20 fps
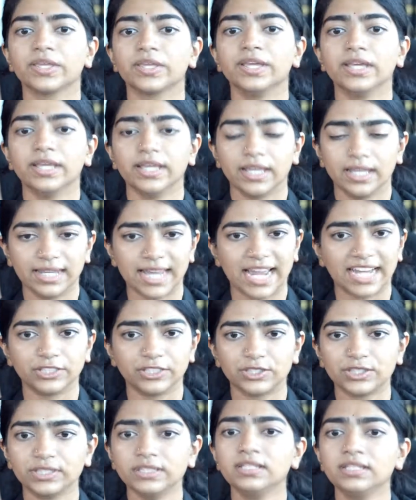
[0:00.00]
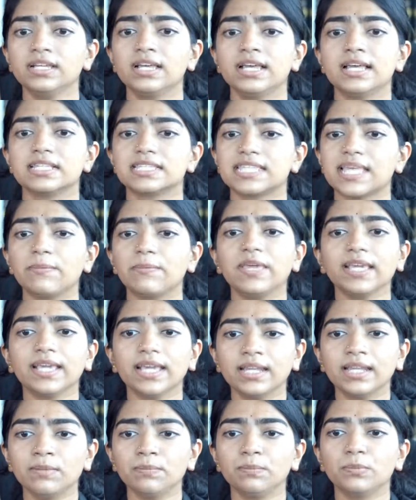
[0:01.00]
In addition, SEBI
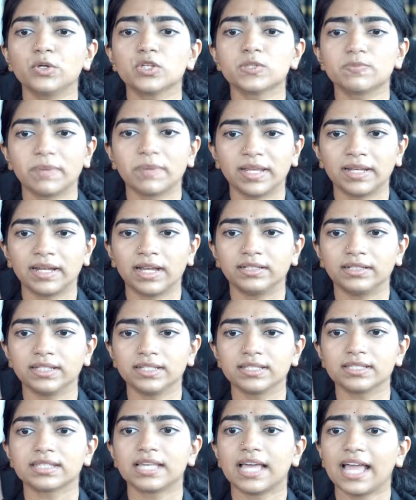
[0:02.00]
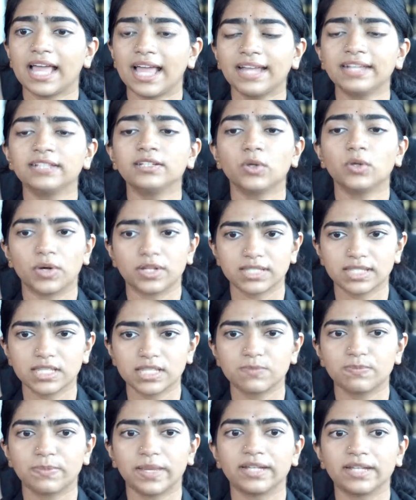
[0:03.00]
can impose penalties and/or
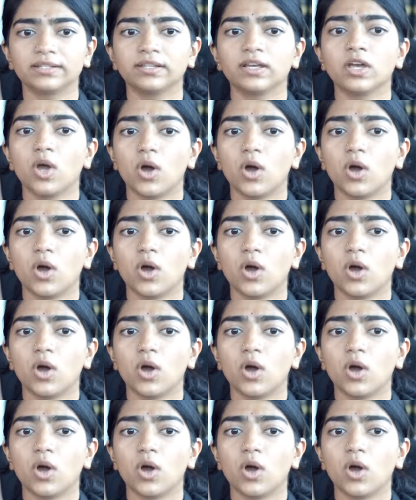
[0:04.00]
suspend